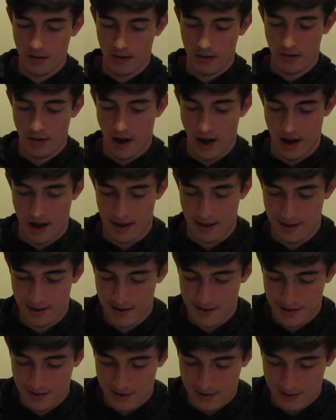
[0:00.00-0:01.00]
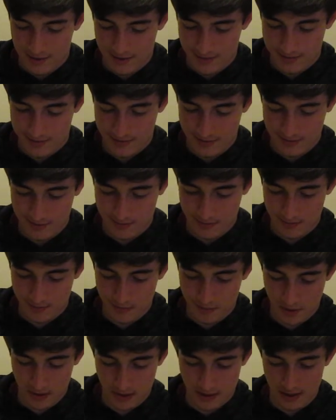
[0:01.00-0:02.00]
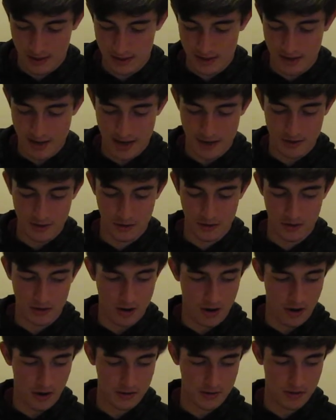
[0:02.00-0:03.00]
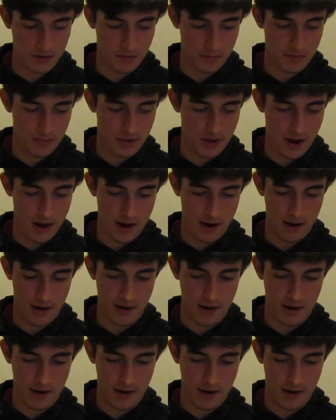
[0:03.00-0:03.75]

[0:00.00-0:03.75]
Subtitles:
hi. But these snakes are just awesome. They